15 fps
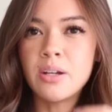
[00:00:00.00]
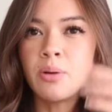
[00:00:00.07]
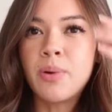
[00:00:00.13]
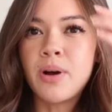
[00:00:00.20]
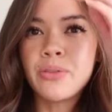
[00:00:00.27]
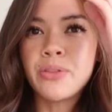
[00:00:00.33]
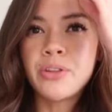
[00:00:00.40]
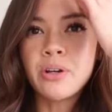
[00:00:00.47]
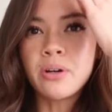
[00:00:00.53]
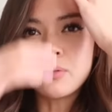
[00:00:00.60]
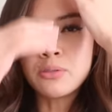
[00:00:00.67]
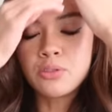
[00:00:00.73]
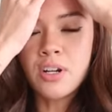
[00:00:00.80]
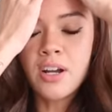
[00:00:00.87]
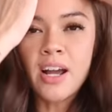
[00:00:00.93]
about the
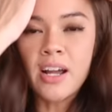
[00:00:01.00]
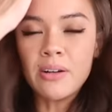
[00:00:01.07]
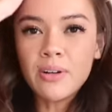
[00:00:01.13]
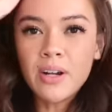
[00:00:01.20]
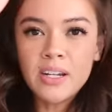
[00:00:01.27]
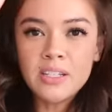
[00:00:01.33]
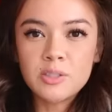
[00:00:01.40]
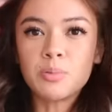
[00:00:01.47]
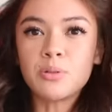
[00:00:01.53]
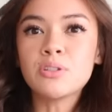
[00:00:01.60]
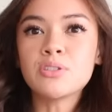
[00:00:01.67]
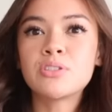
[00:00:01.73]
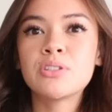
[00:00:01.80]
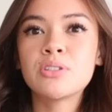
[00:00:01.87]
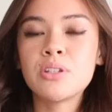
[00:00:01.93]
ultra high rise
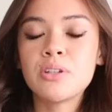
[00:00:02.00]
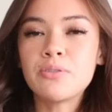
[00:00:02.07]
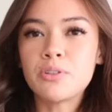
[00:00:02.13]
personally